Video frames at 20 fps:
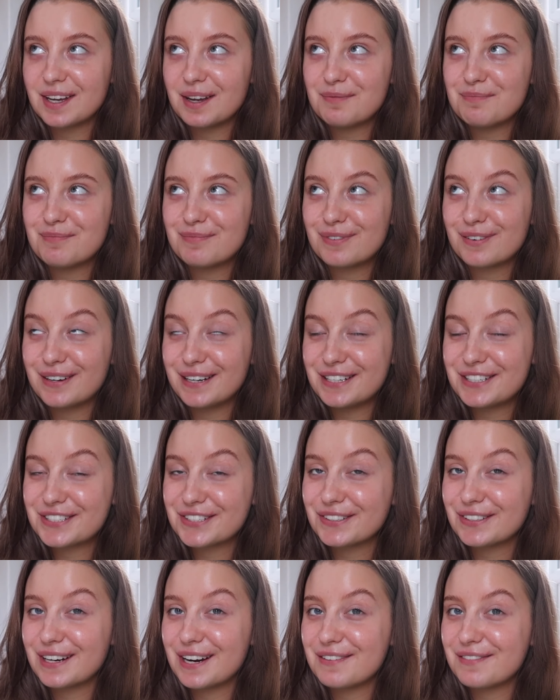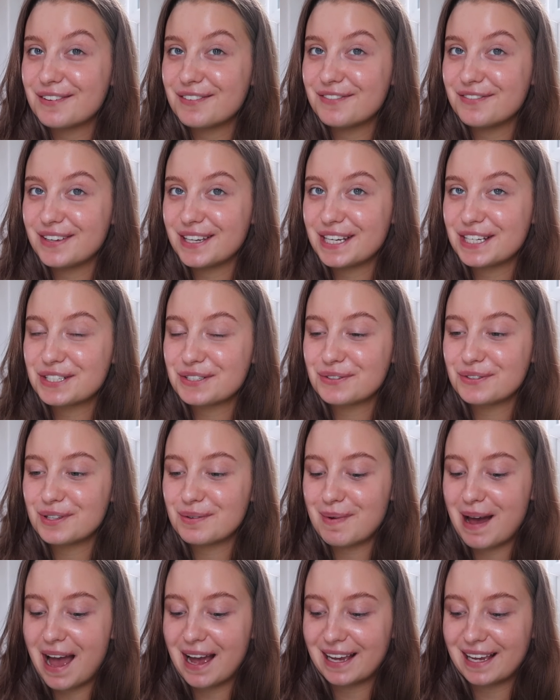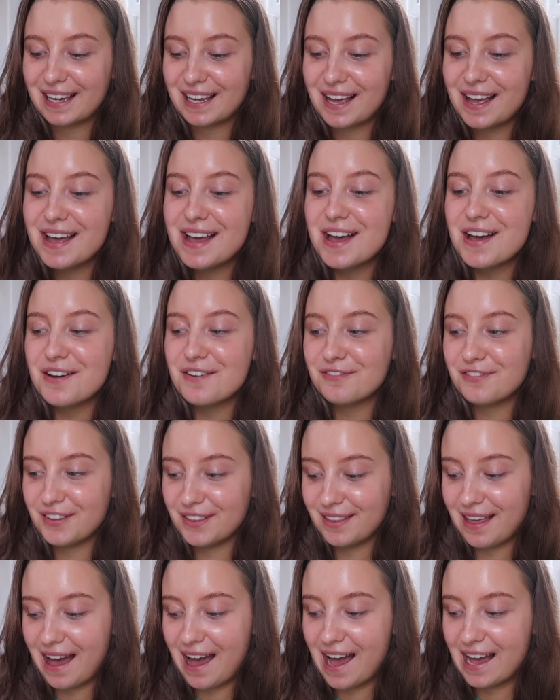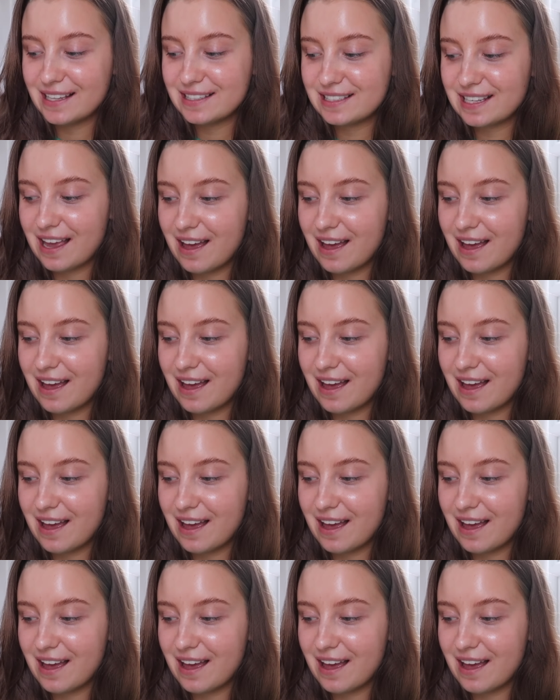I'm pretty sure I've finished all the packing for that.